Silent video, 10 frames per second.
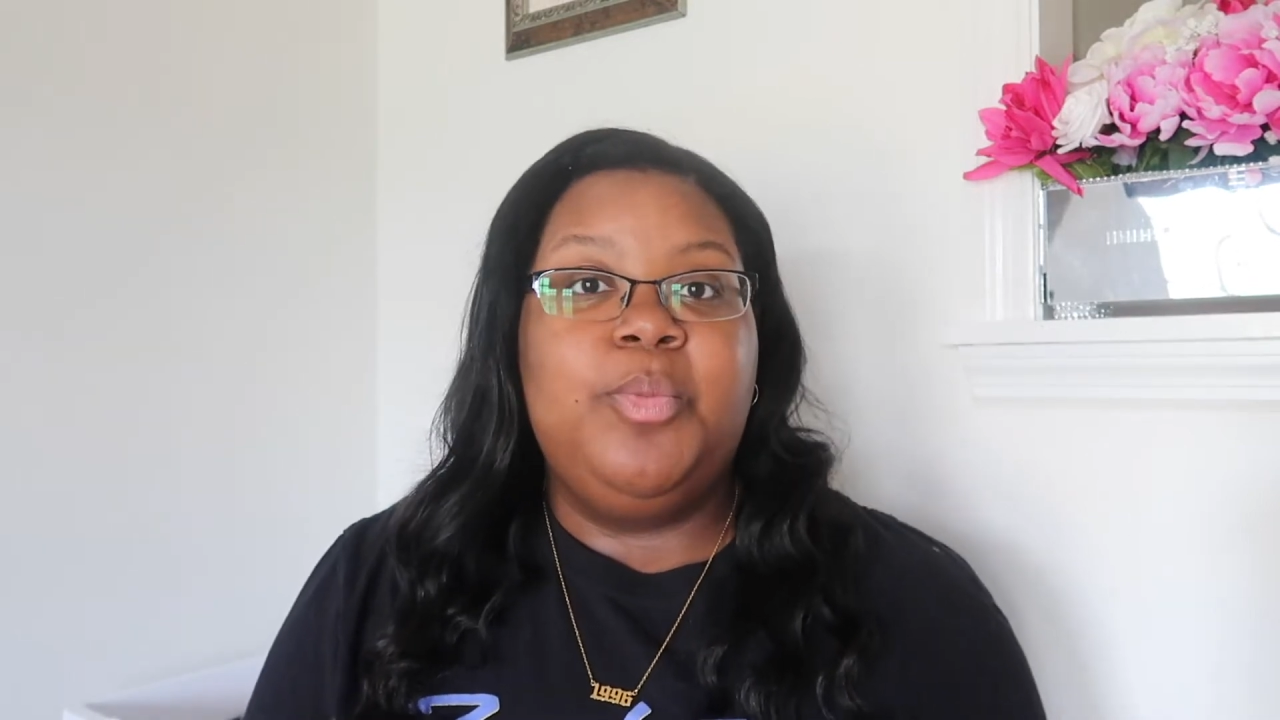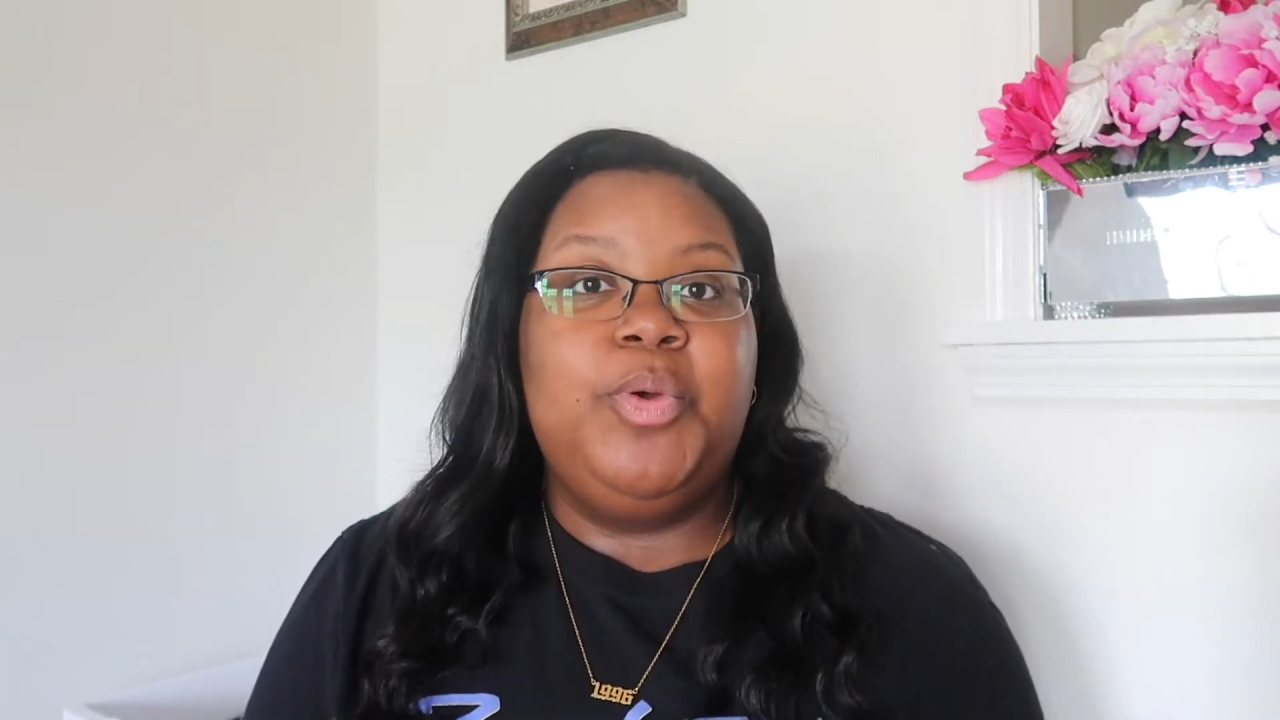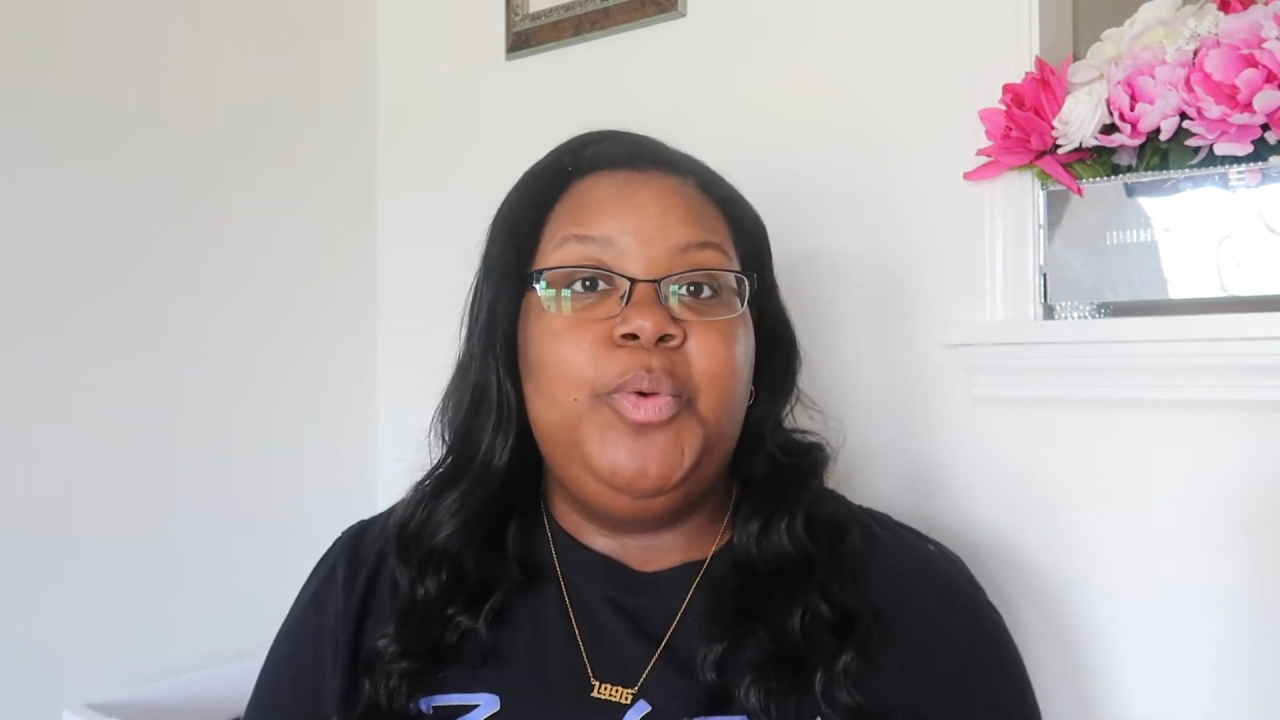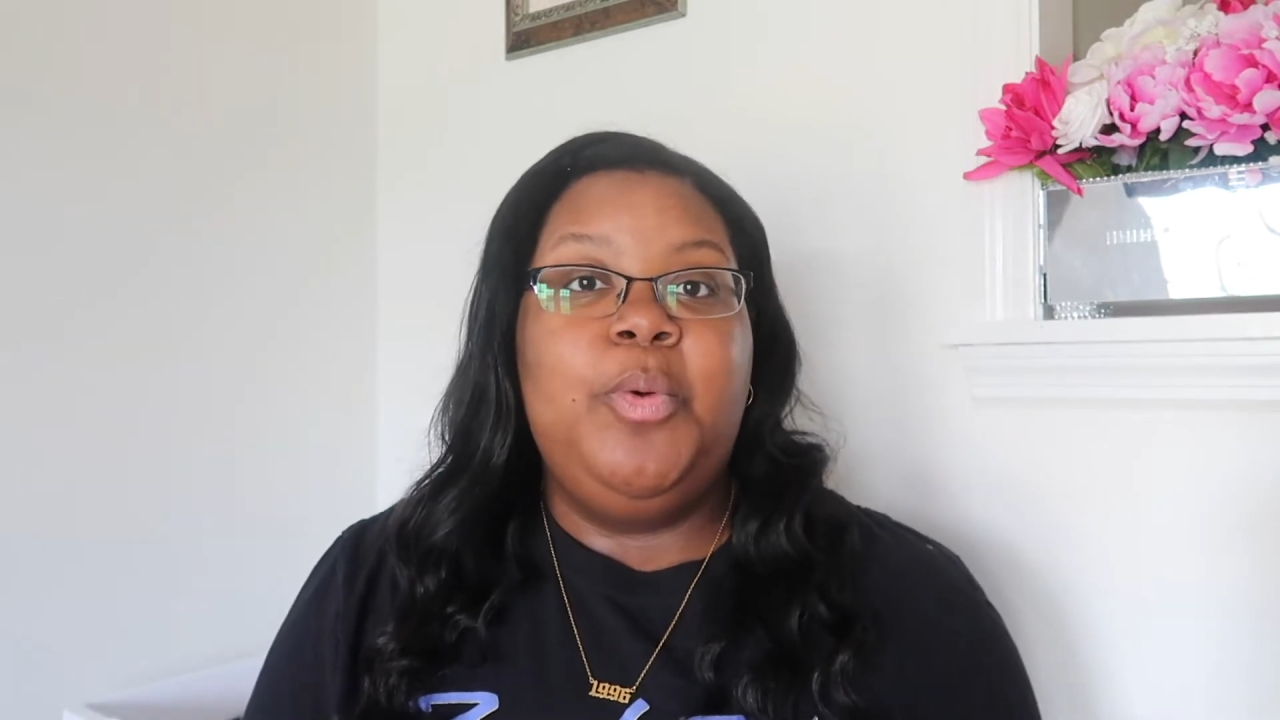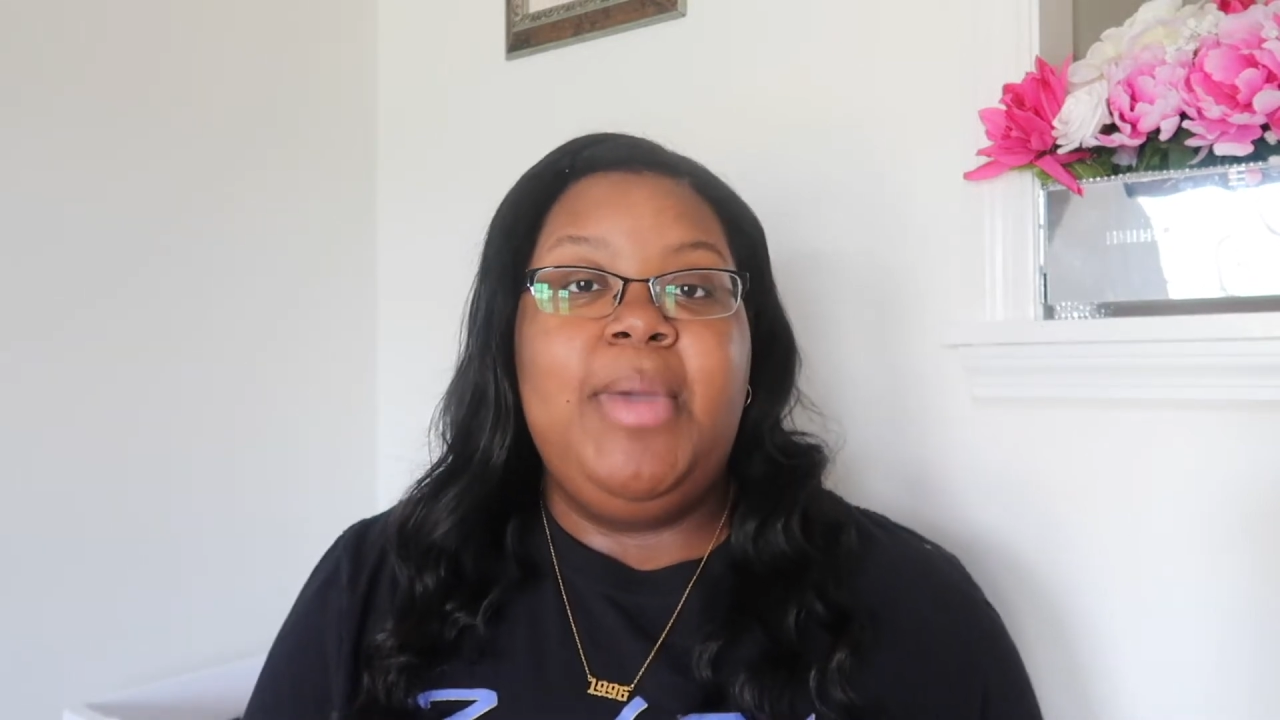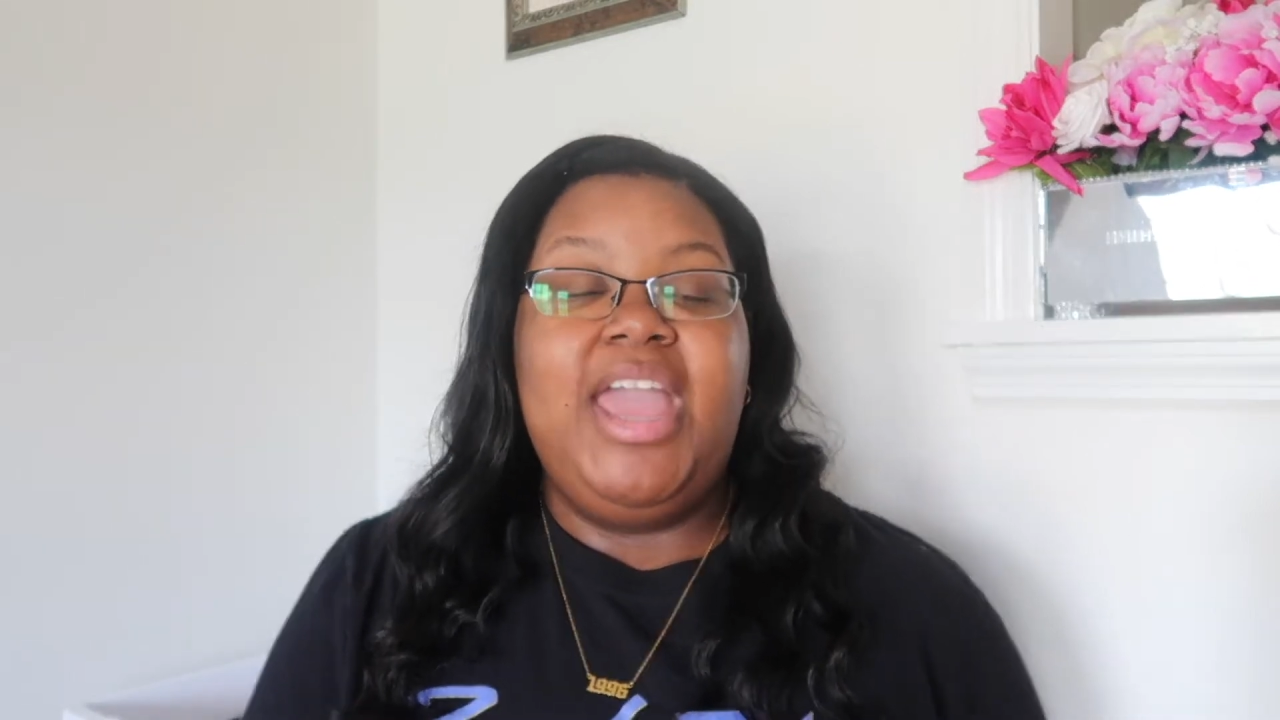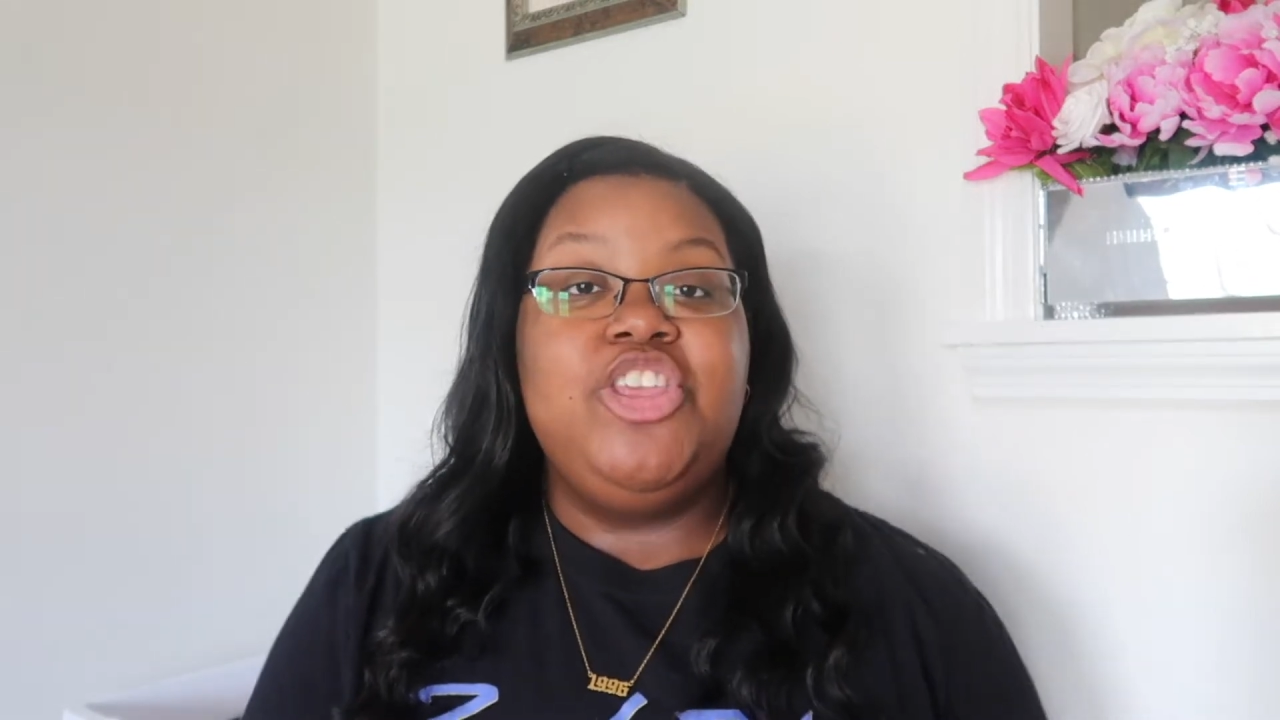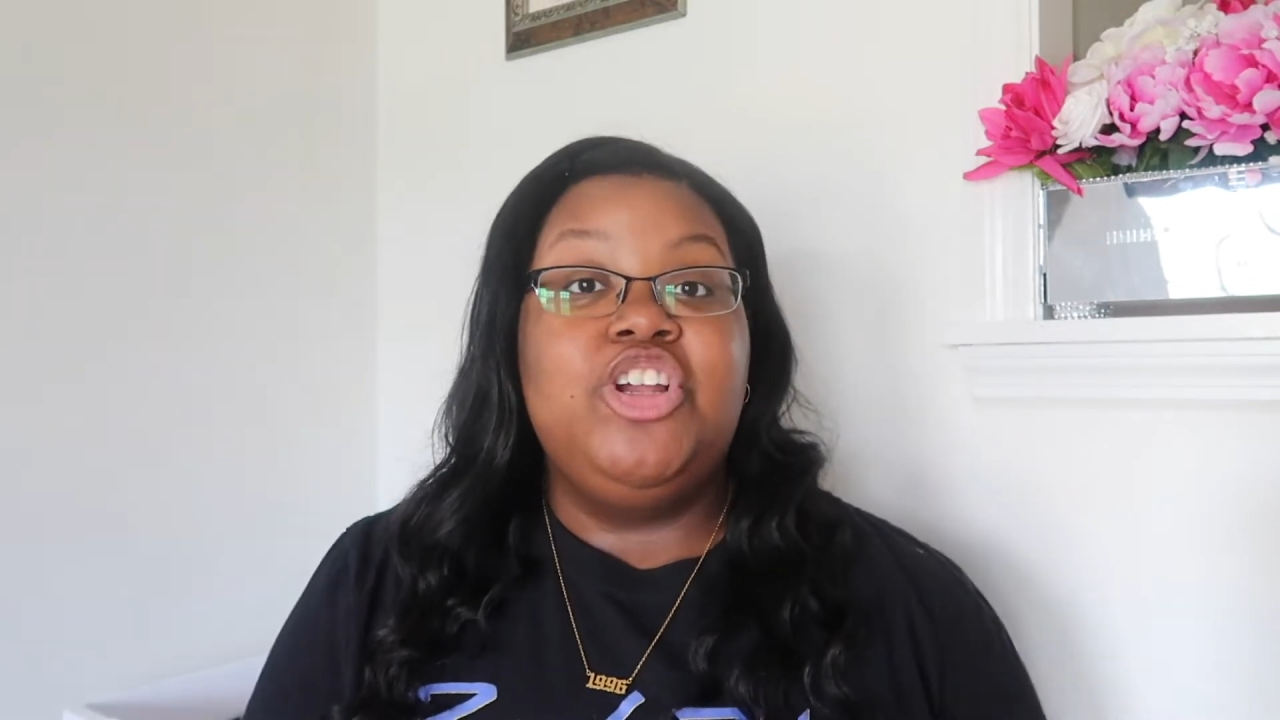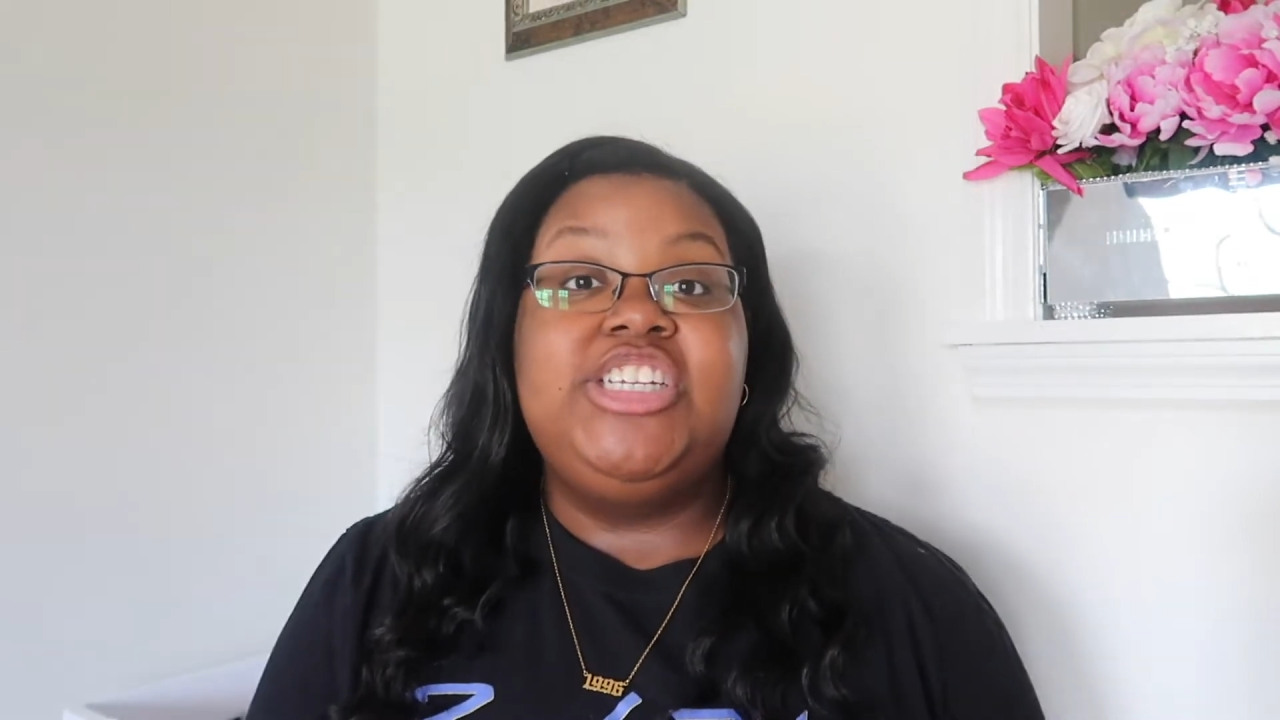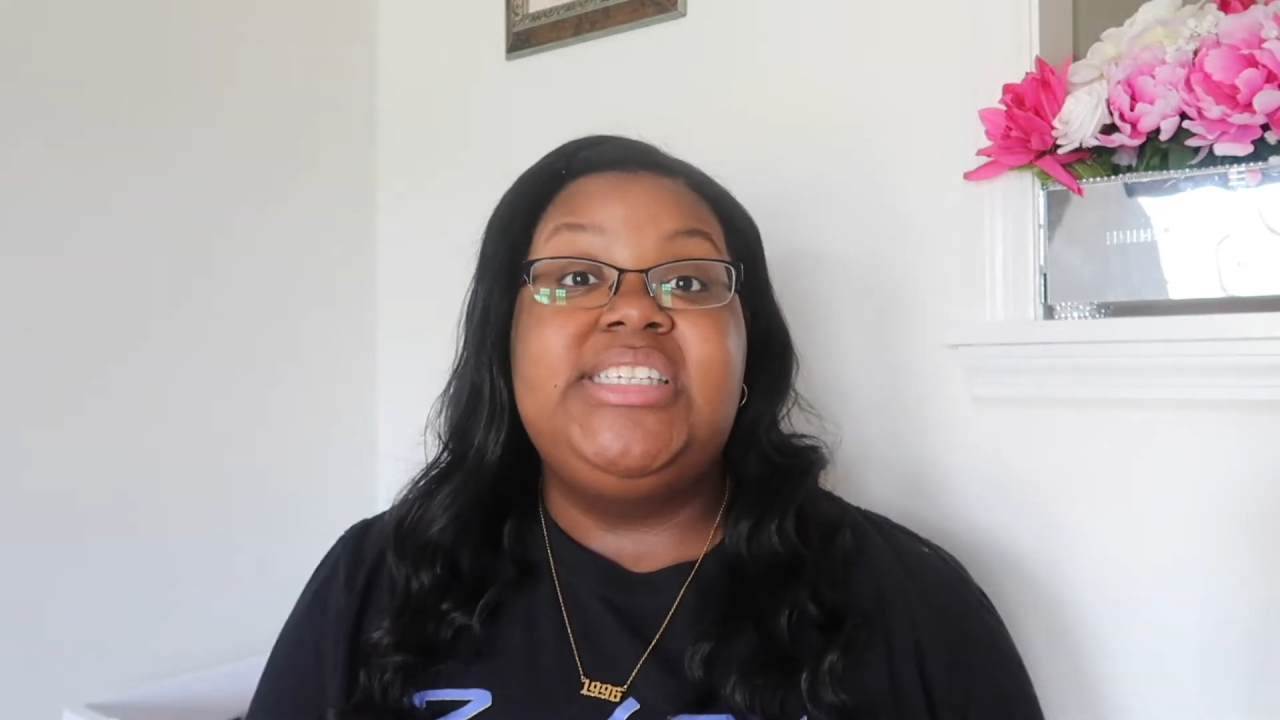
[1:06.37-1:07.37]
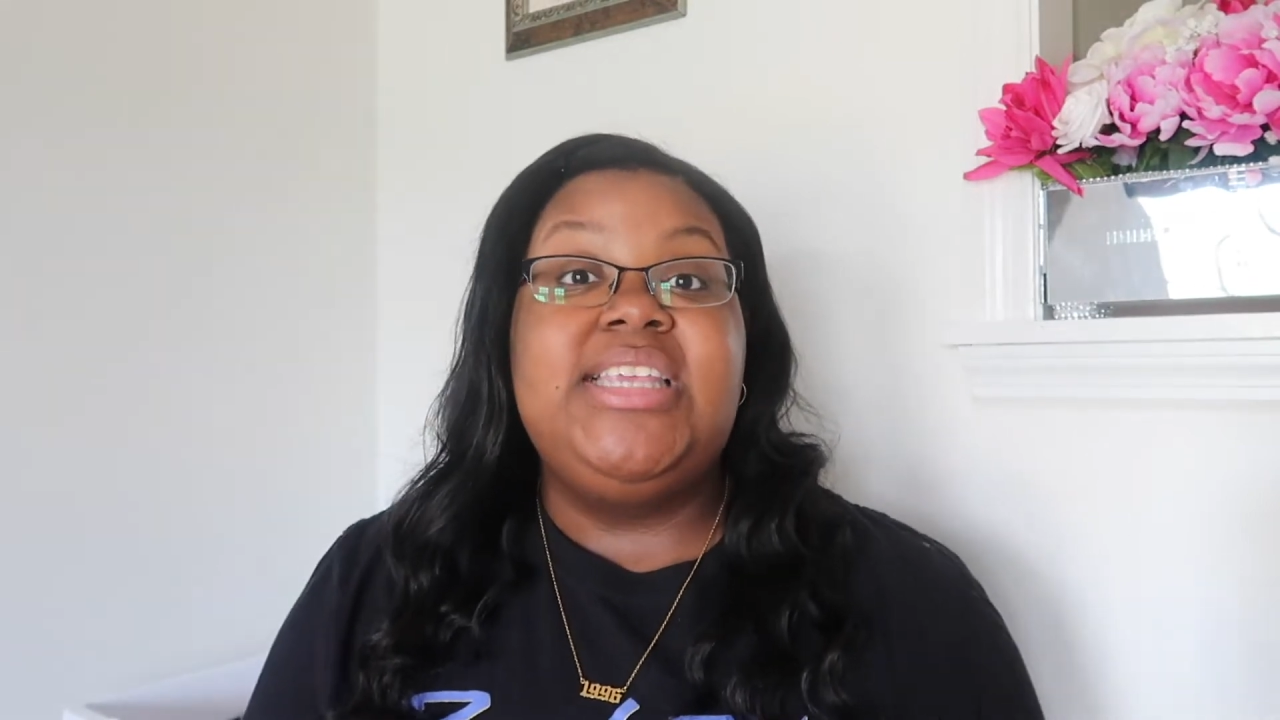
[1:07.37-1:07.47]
room and you're just